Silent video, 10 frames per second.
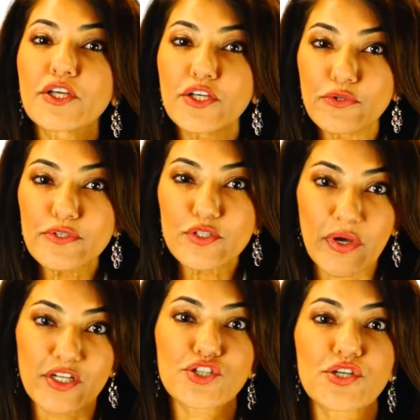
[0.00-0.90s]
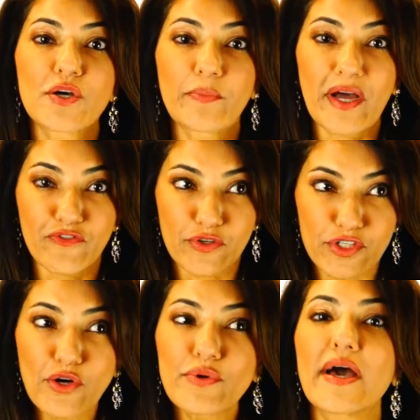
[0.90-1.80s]
The Q-switched by
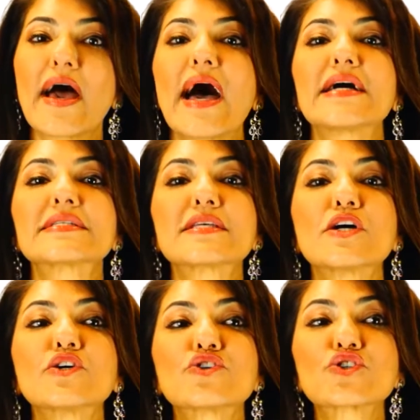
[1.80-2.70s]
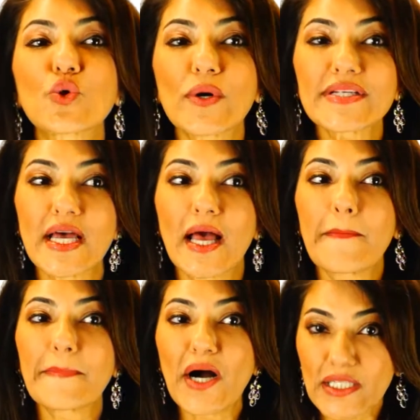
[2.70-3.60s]
Fotona has short
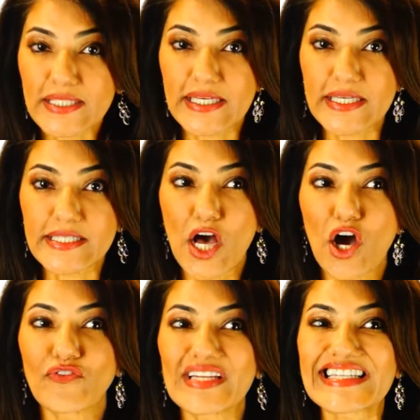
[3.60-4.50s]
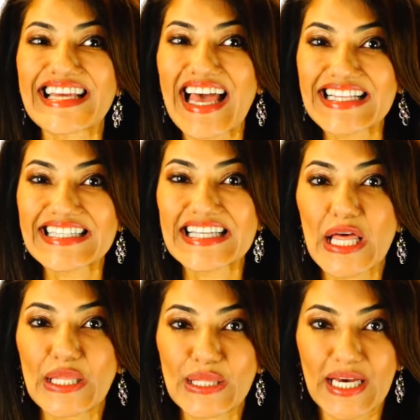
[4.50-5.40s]
pulses of
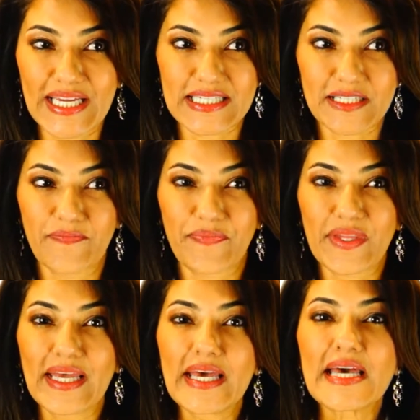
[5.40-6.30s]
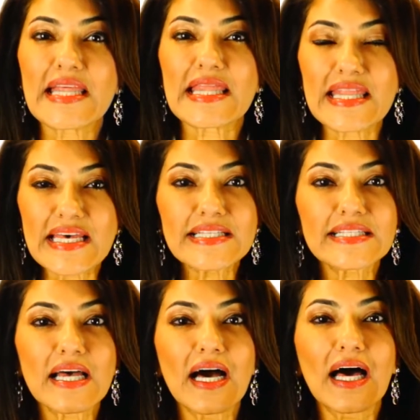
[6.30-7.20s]
intense light.
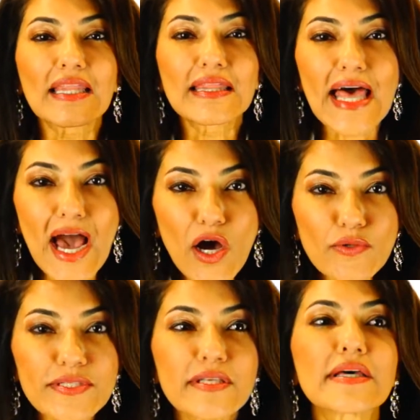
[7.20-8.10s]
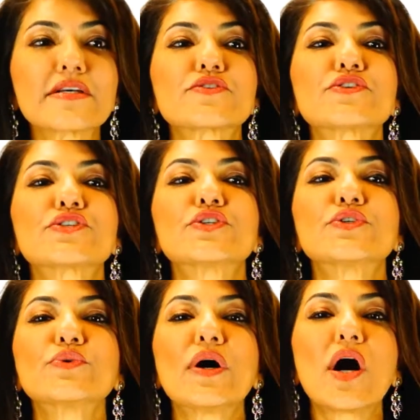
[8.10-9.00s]
This allows the laser
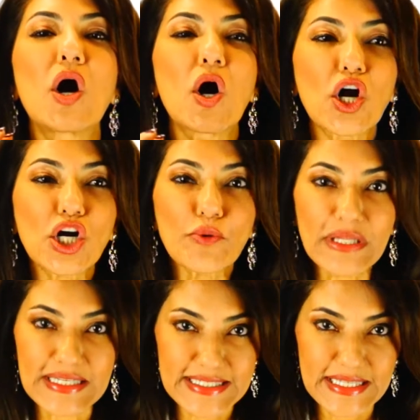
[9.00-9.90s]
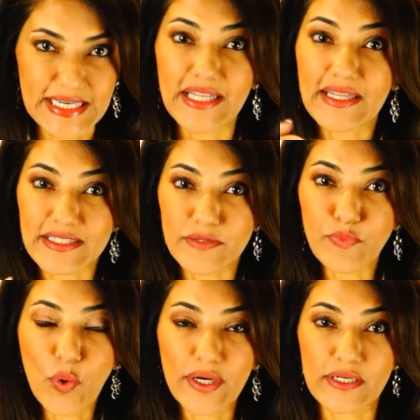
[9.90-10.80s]
to harmlessly, and that's
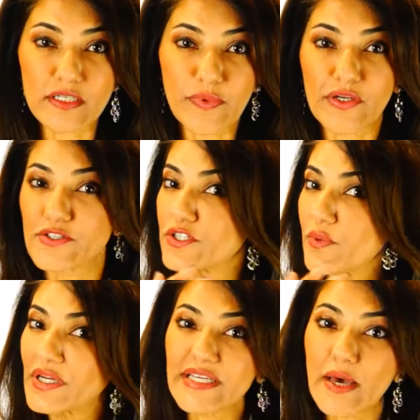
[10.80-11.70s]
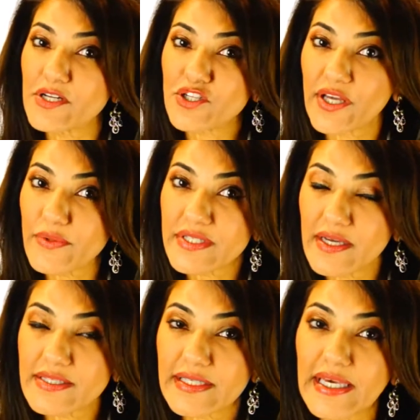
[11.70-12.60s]
important because you don't want to damage the
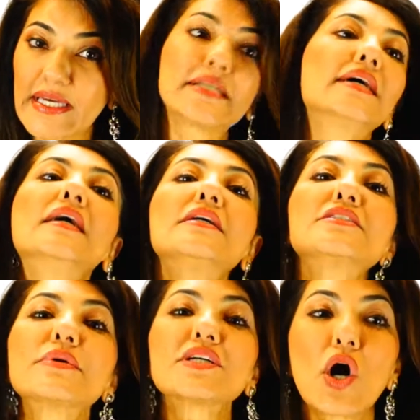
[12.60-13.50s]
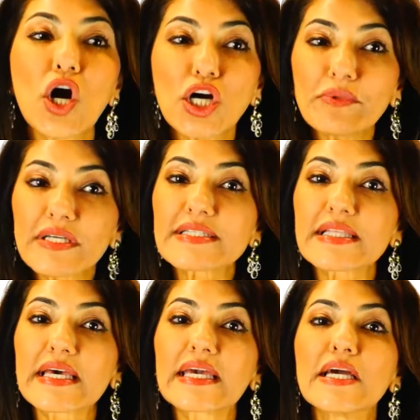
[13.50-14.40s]
outside skin, so it
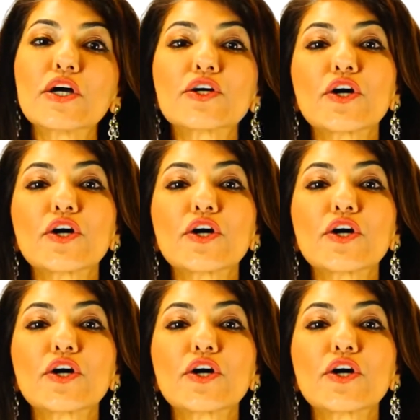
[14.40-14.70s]
harmlessly